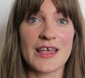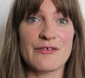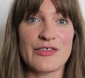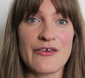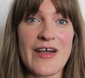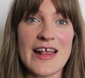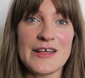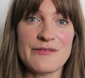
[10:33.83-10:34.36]
If
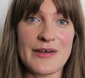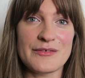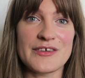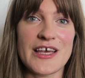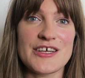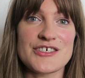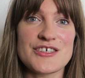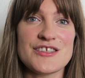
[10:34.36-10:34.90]
there are any
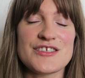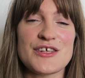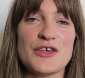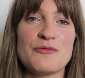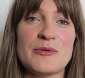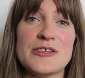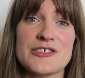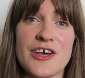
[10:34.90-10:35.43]
foundations that
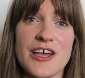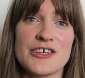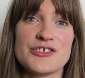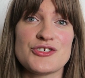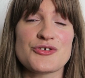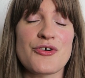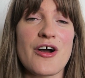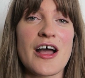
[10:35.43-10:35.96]
you've been dying
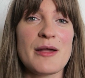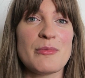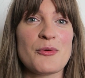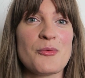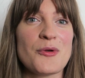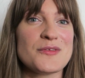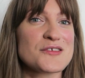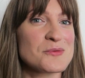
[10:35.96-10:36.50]
to try
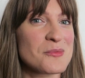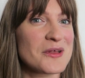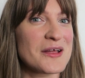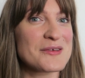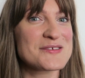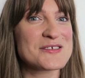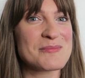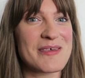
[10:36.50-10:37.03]
but want someone
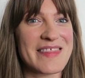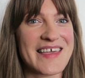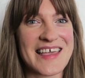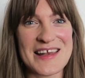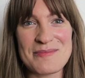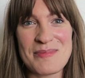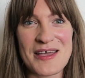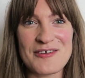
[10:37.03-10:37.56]
else to be the
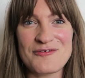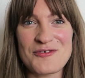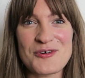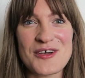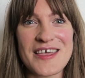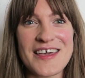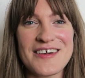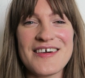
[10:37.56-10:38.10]
guinea pig
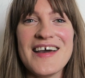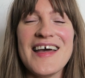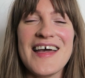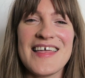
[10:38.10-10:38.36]
for you,